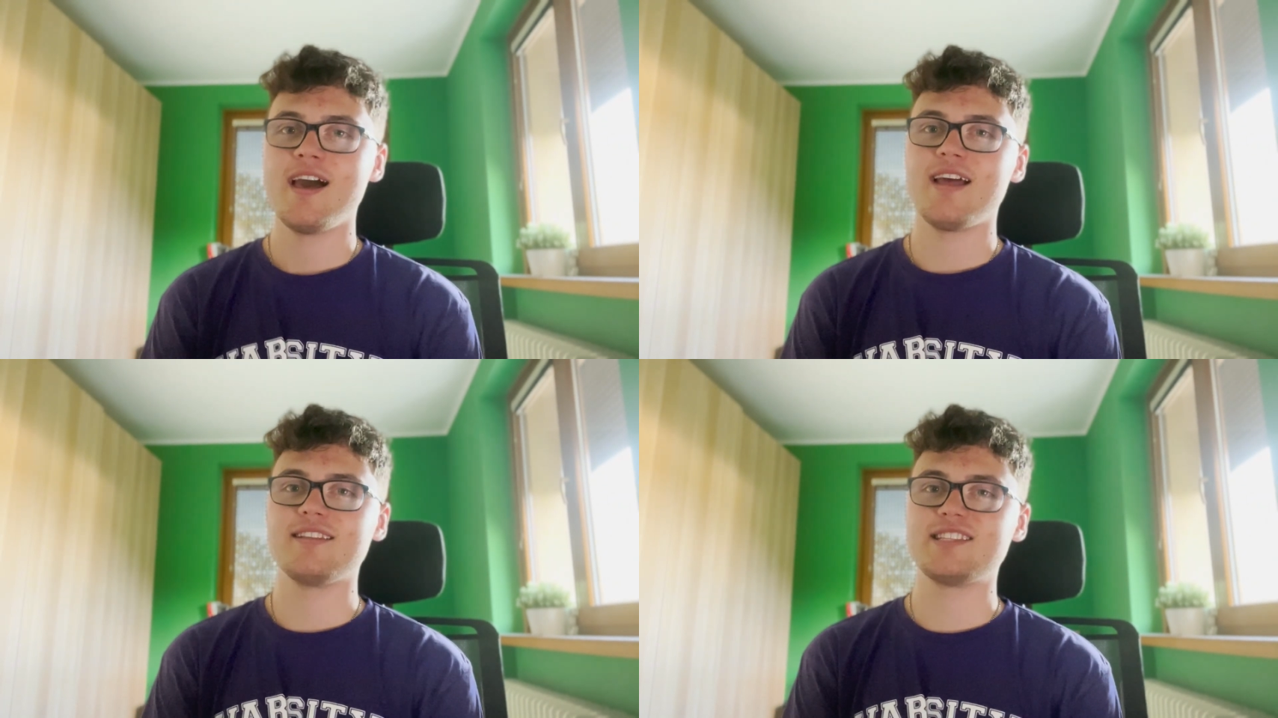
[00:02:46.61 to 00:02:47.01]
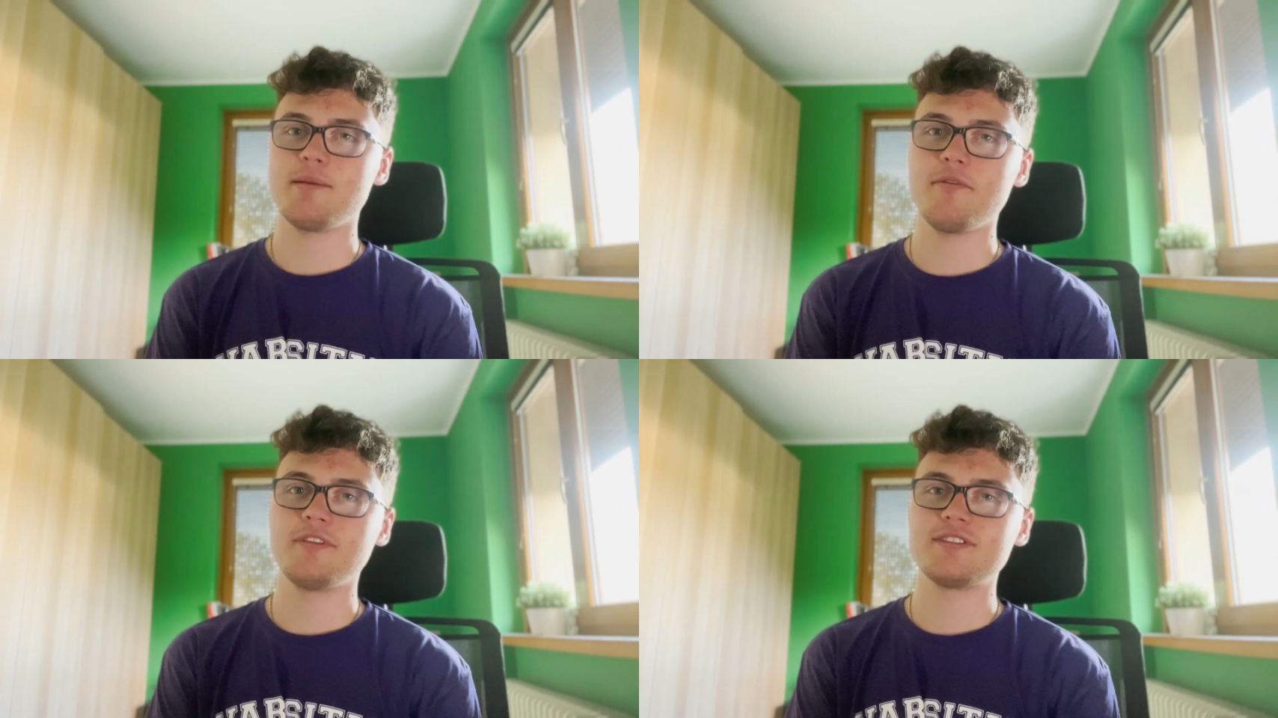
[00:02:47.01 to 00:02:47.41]
and
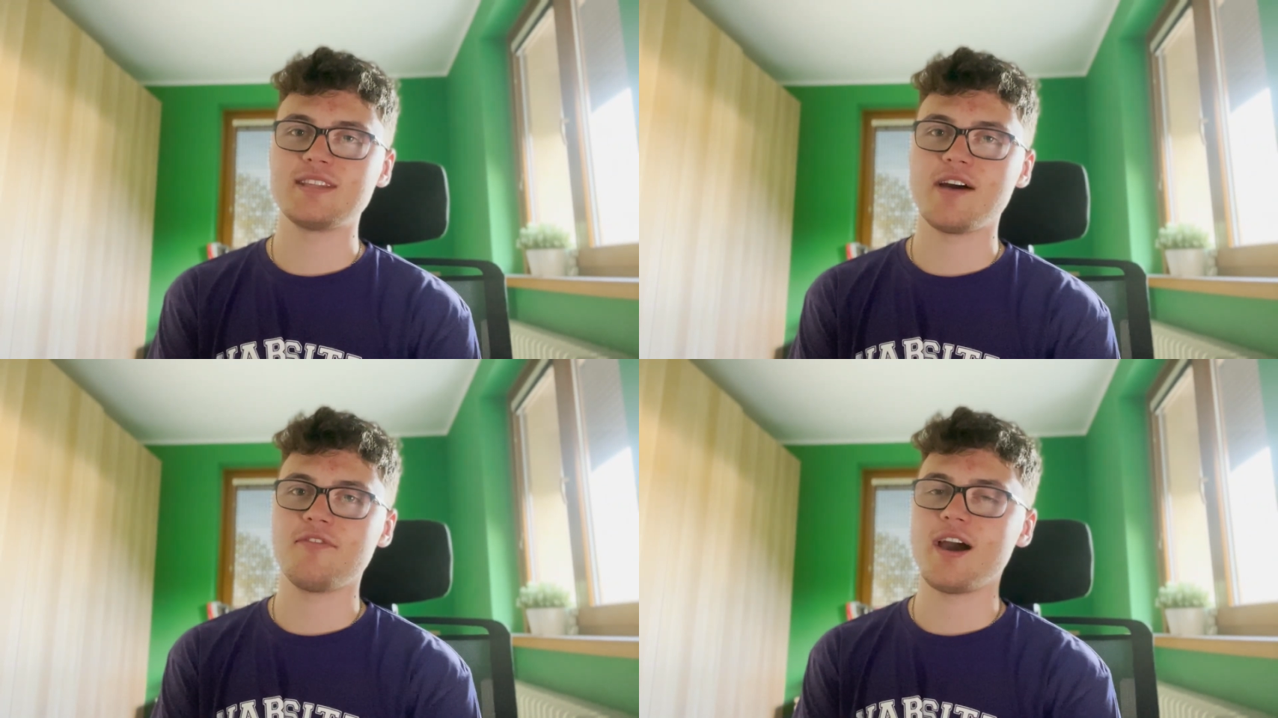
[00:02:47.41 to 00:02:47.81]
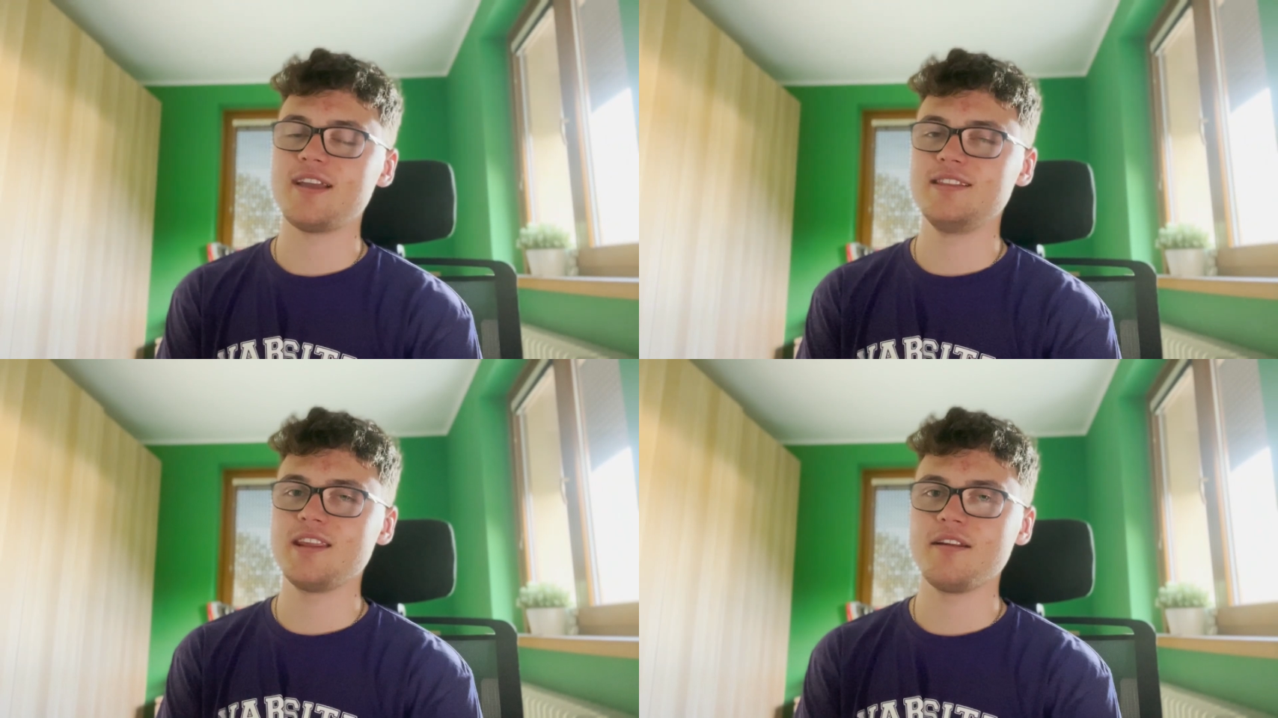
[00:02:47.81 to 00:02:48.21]
some of the stuff I
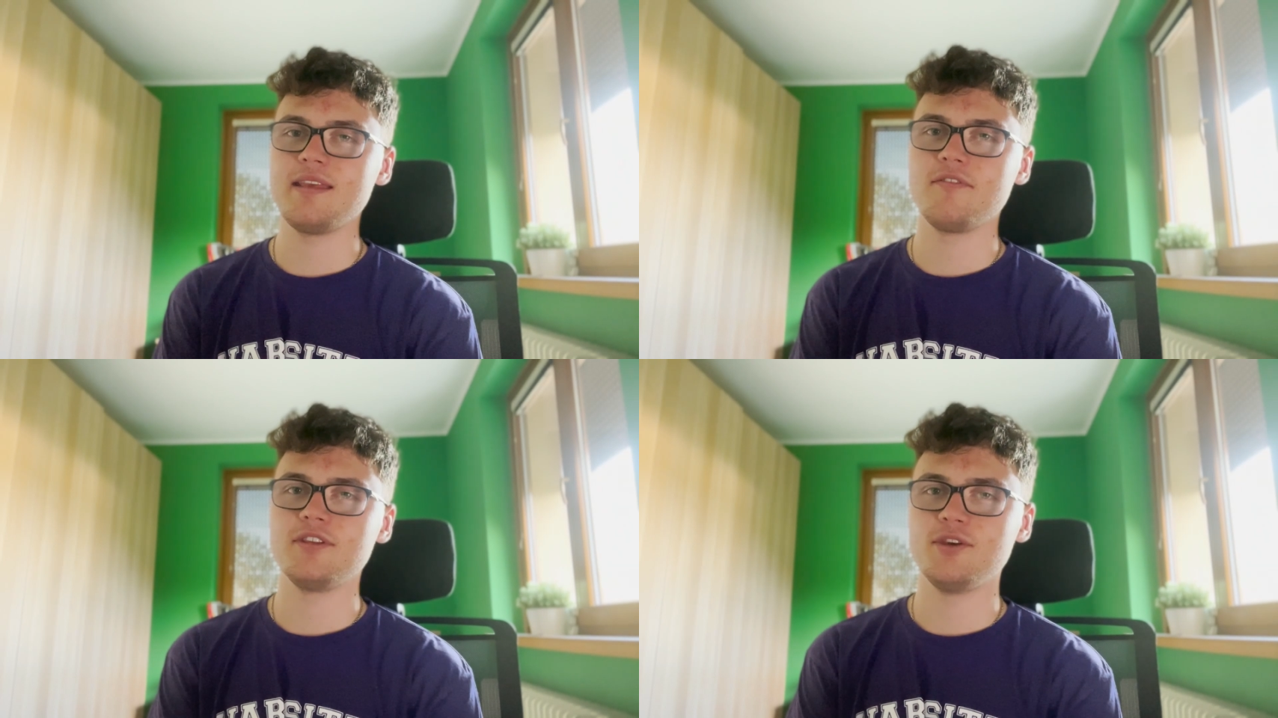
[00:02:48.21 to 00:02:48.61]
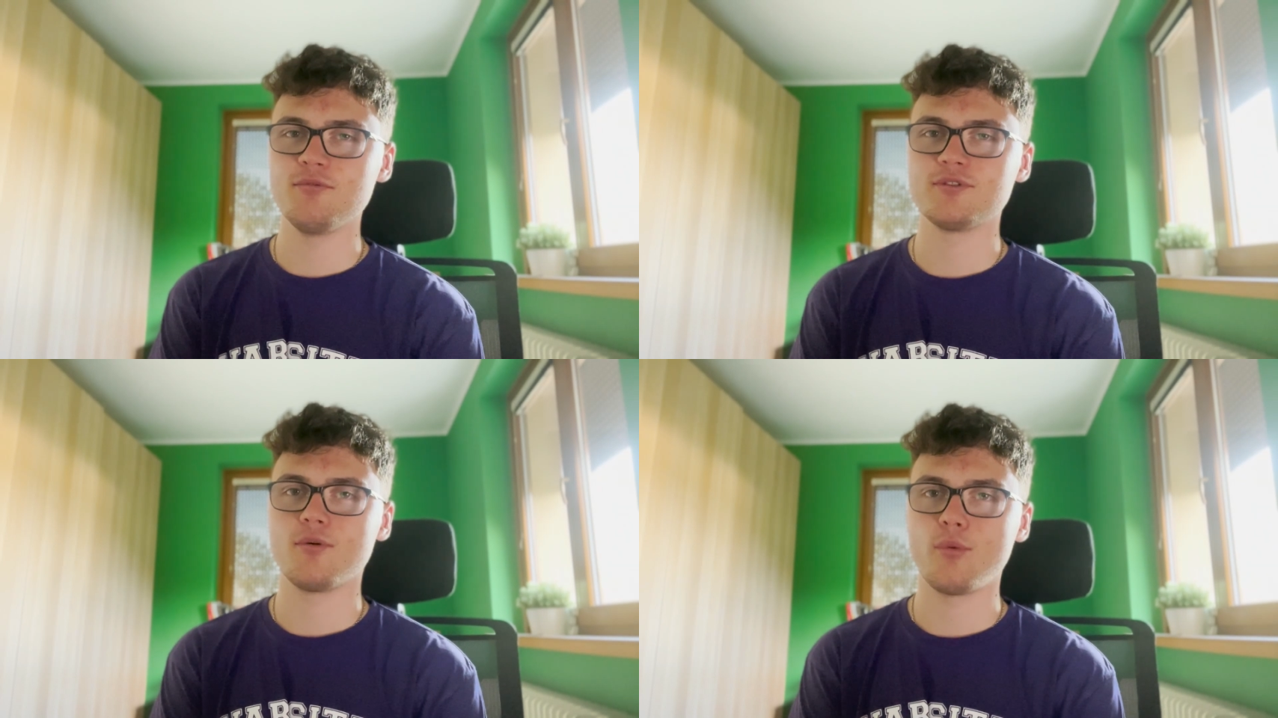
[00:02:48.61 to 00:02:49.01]
didn't even
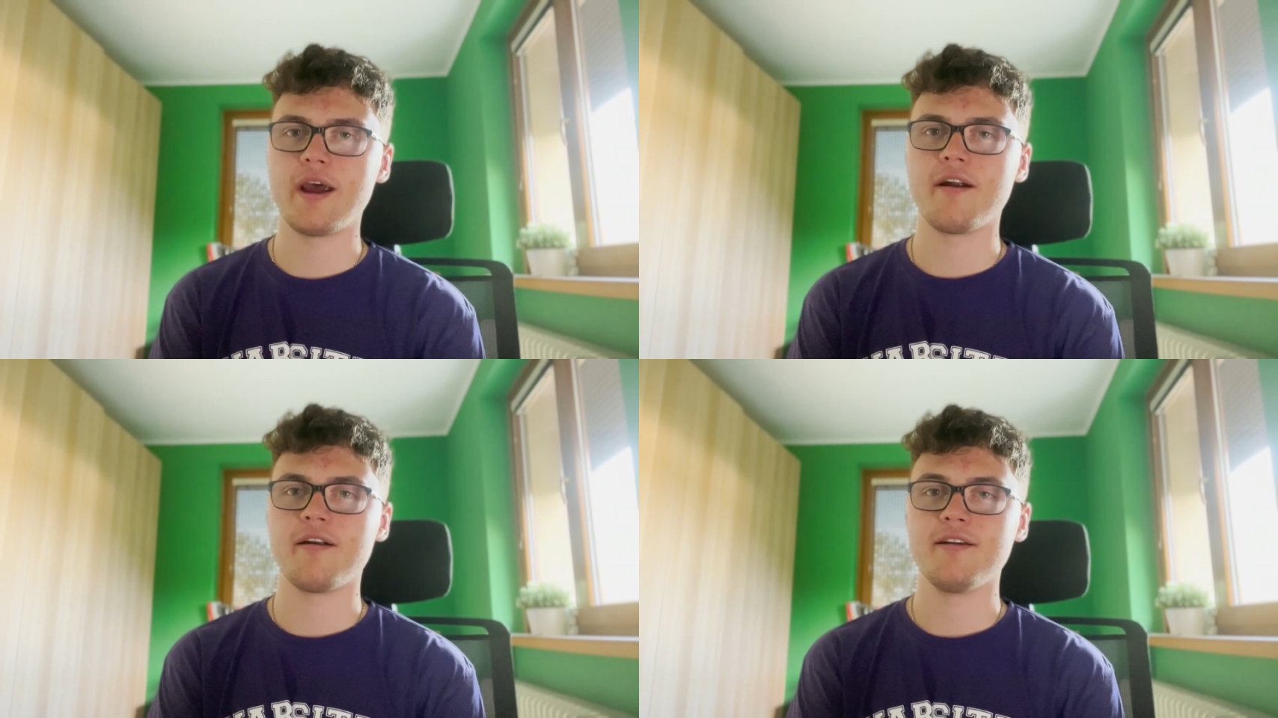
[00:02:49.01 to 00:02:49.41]
use or wear.